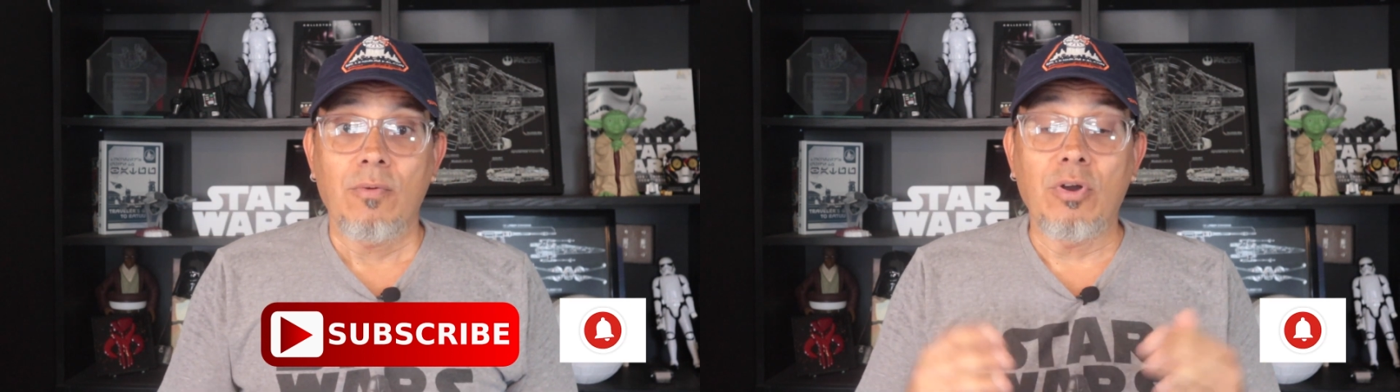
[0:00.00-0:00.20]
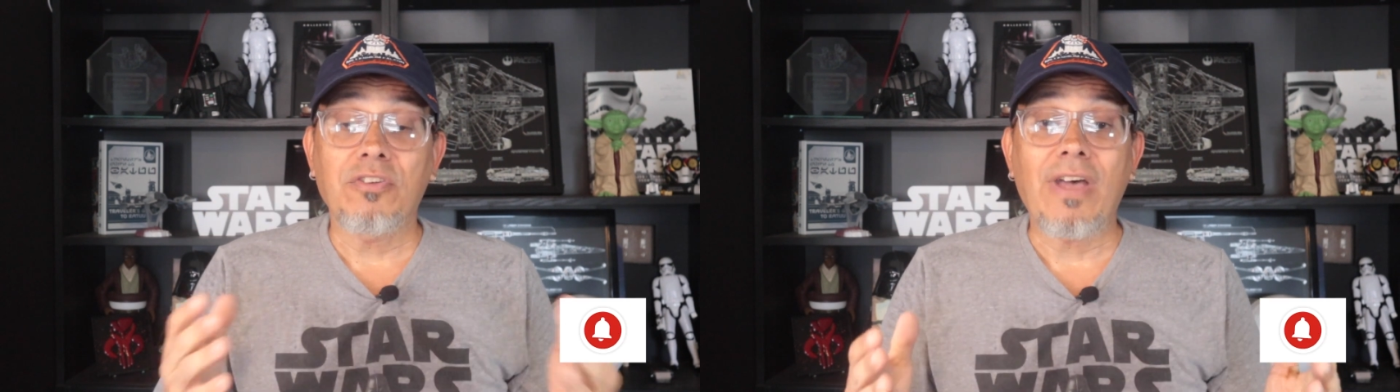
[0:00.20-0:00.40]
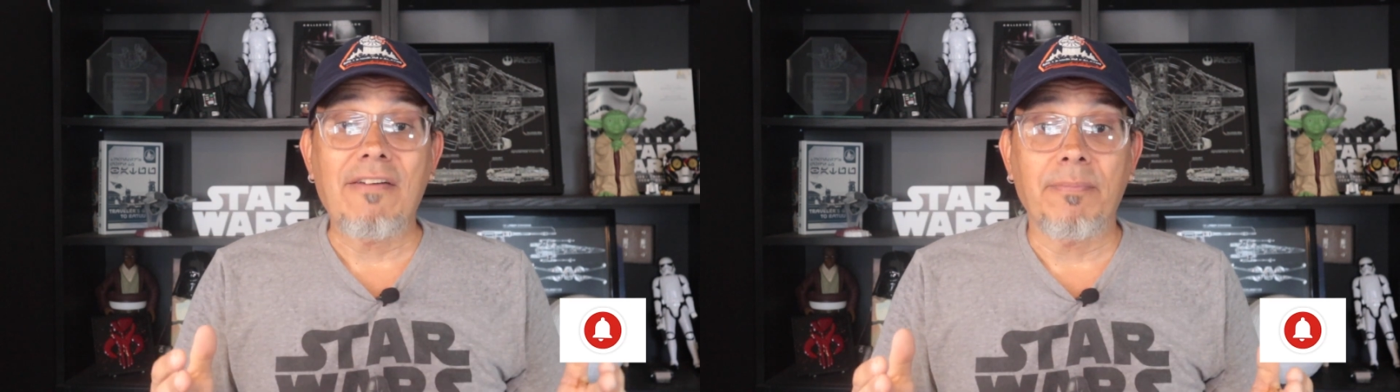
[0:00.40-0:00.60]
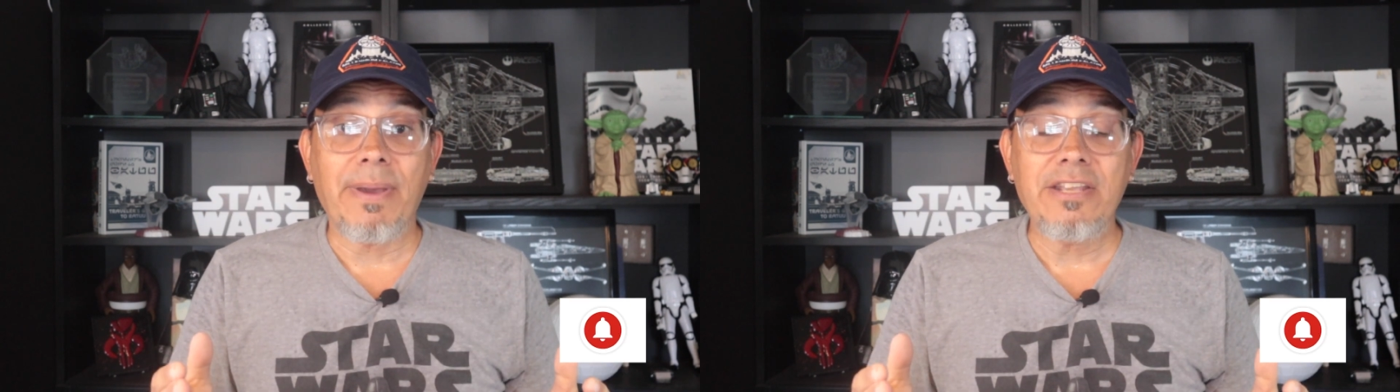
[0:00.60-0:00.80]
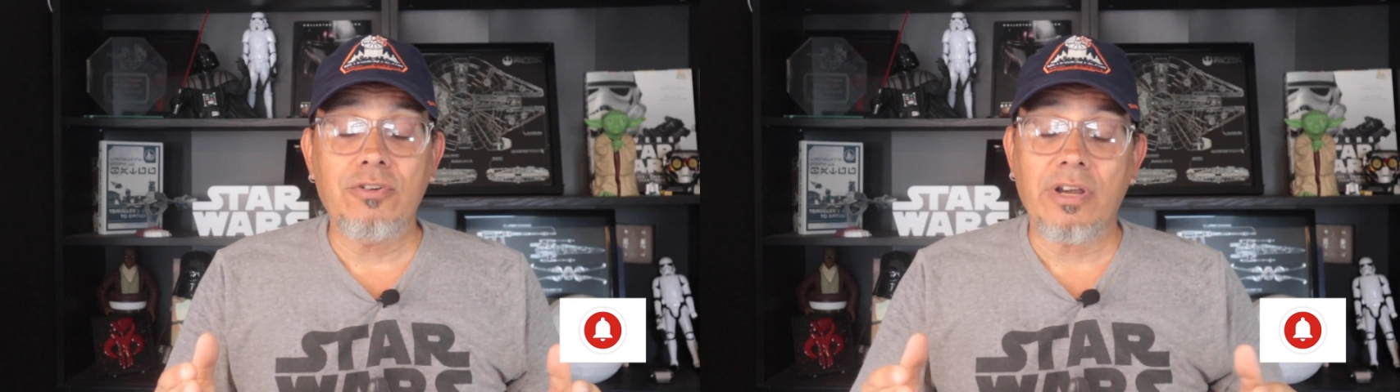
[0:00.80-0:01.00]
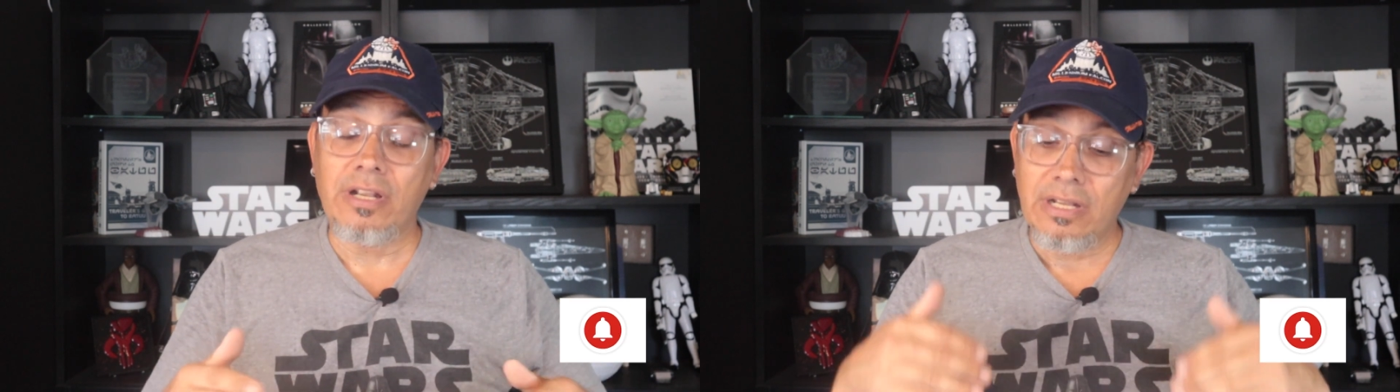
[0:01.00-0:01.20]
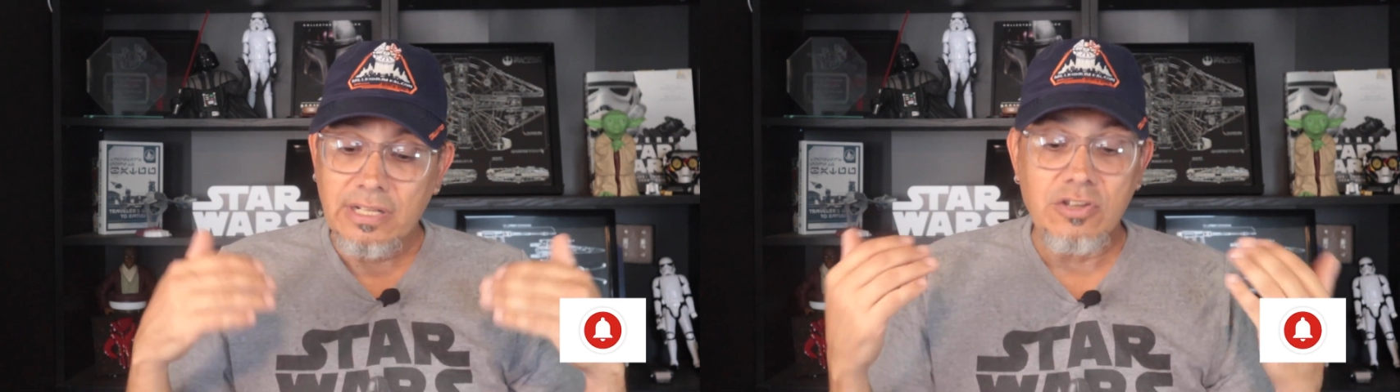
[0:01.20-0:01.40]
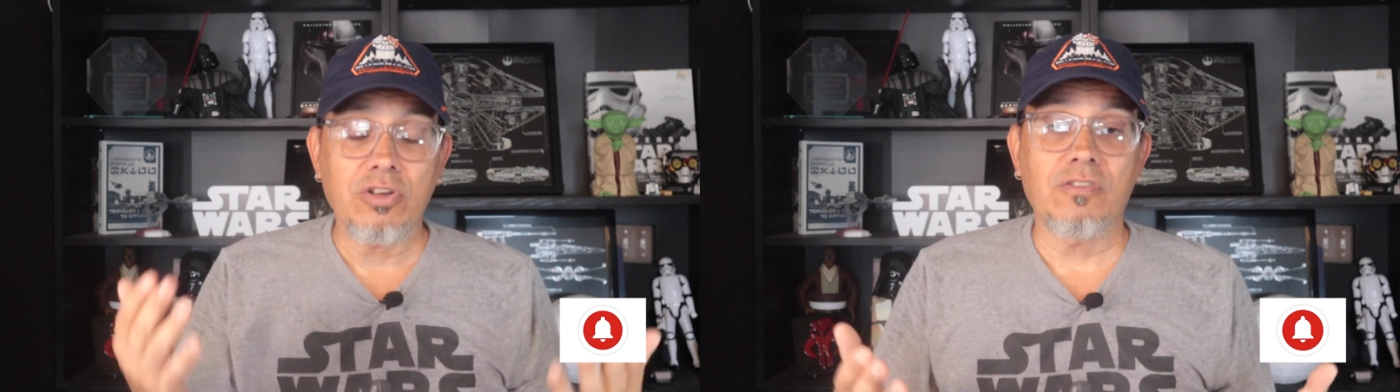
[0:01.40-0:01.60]
We also have a Patreon
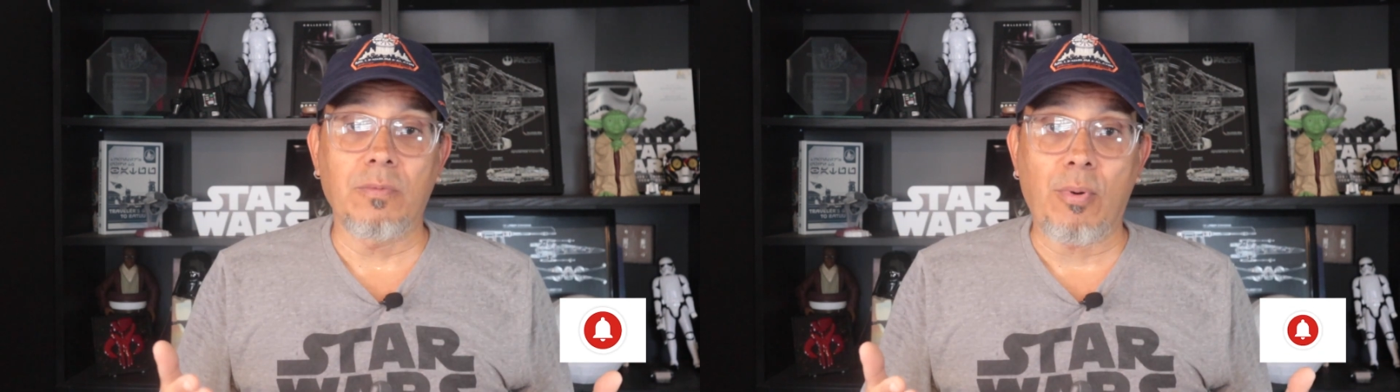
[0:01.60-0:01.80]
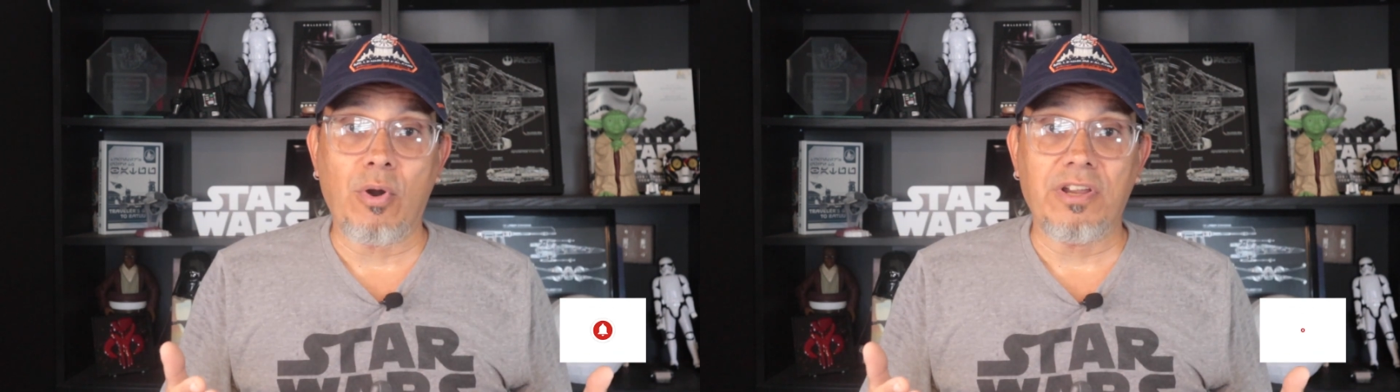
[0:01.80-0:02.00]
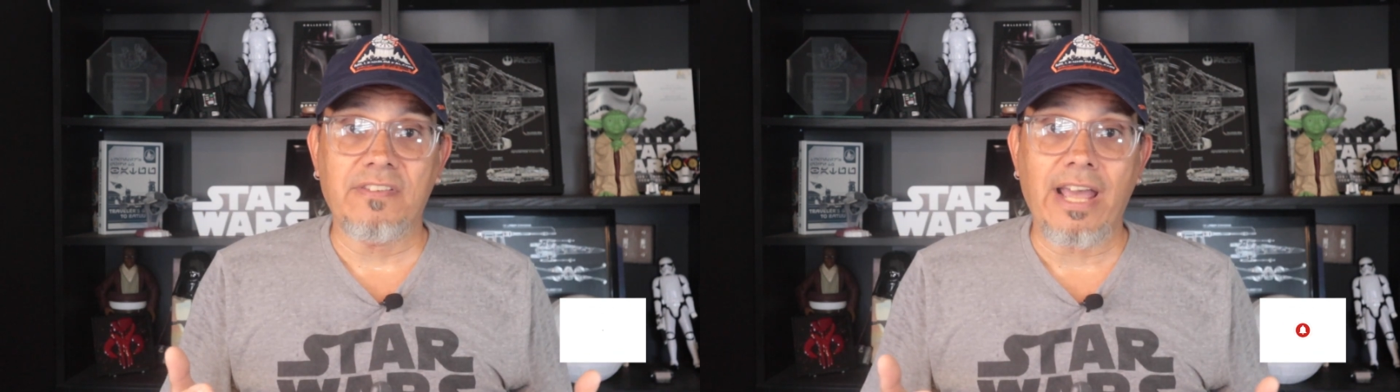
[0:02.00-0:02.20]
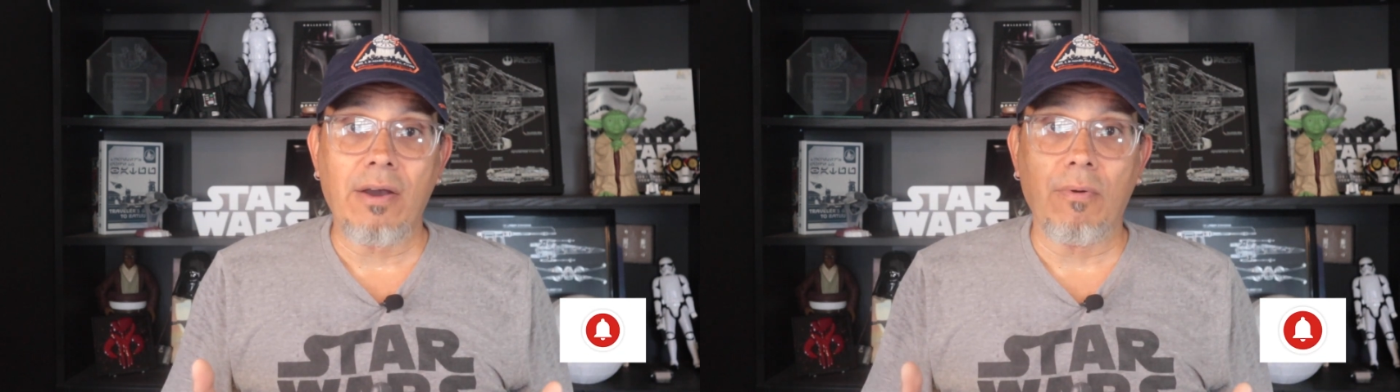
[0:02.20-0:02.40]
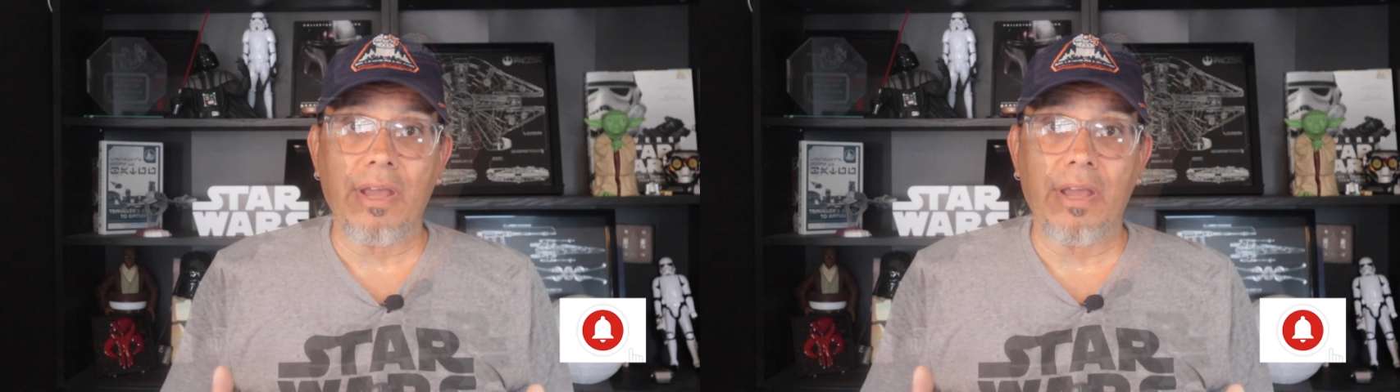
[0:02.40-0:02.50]
that you can support us that